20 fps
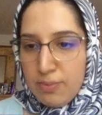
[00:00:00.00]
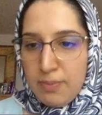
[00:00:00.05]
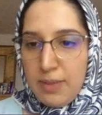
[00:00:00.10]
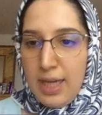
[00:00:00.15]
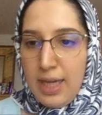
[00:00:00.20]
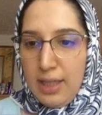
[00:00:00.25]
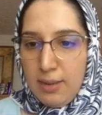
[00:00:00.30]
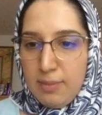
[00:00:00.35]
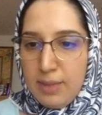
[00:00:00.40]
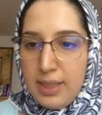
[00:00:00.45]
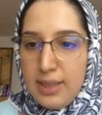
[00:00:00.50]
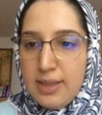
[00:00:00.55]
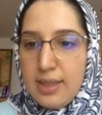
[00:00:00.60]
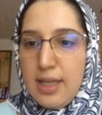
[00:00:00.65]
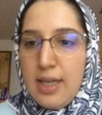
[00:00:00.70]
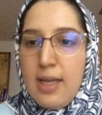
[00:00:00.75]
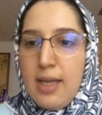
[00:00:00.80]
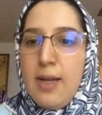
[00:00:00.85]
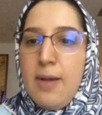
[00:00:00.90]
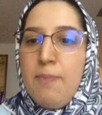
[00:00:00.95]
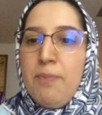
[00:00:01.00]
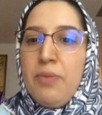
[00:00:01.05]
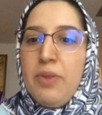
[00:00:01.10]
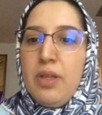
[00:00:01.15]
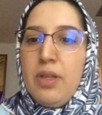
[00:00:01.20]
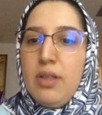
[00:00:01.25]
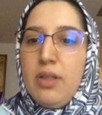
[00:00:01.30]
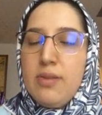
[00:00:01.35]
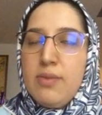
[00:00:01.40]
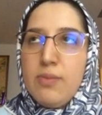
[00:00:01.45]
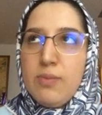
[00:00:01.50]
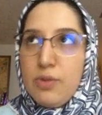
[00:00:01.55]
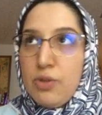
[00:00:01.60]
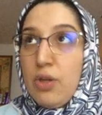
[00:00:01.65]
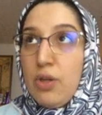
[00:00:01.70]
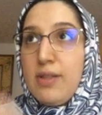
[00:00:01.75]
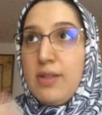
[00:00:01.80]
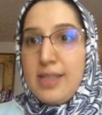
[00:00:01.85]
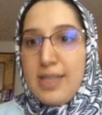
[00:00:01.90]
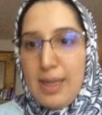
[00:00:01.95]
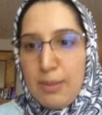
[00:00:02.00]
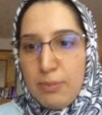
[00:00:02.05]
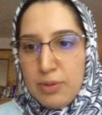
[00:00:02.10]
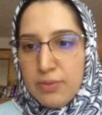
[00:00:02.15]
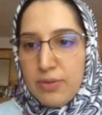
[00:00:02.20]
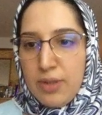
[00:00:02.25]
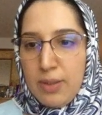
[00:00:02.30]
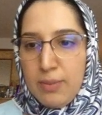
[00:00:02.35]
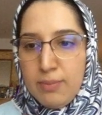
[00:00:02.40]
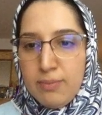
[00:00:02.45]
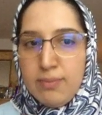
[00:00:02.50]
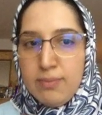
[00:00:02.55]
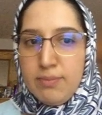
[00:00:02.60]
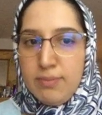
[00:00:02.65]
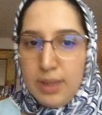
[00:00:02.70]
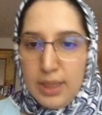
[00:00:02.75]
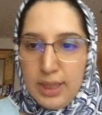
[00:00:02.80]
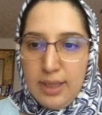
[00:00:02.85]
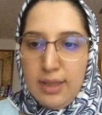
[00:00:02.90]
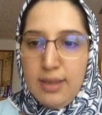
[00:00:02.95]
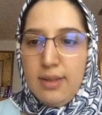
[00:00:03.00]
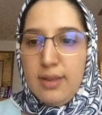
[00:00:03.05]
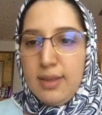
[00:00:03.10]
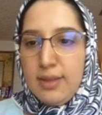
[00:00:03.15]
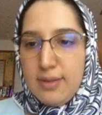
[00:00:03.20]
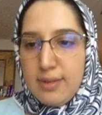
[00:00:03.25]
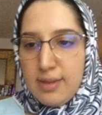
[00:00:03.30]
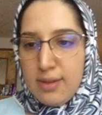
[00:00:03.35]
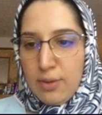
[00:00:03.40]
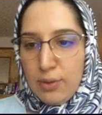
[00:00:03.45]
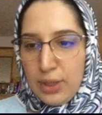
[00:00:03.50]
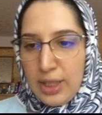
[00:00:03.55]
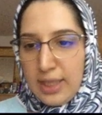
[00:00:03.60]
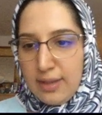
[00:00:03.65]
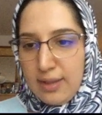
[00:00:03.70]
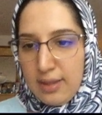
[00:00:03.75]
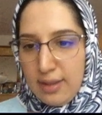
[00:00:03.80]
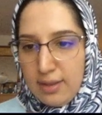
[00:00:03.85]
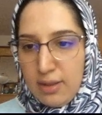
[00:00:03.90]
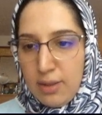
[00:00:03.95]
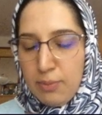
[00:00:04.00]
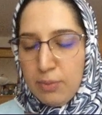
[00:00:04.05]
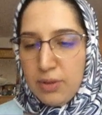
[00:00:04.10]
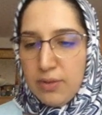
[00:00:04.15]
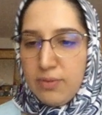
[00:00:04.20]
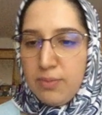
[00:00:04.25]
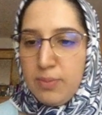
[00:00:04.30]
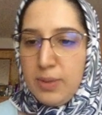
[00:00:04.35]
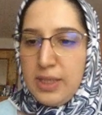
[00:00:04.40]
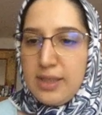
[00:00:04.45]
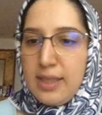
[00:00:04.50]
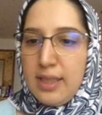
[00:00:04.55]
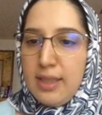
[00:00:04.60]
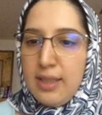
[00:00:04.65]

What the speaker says: element, draw a sample from P, and look at the number of beans that I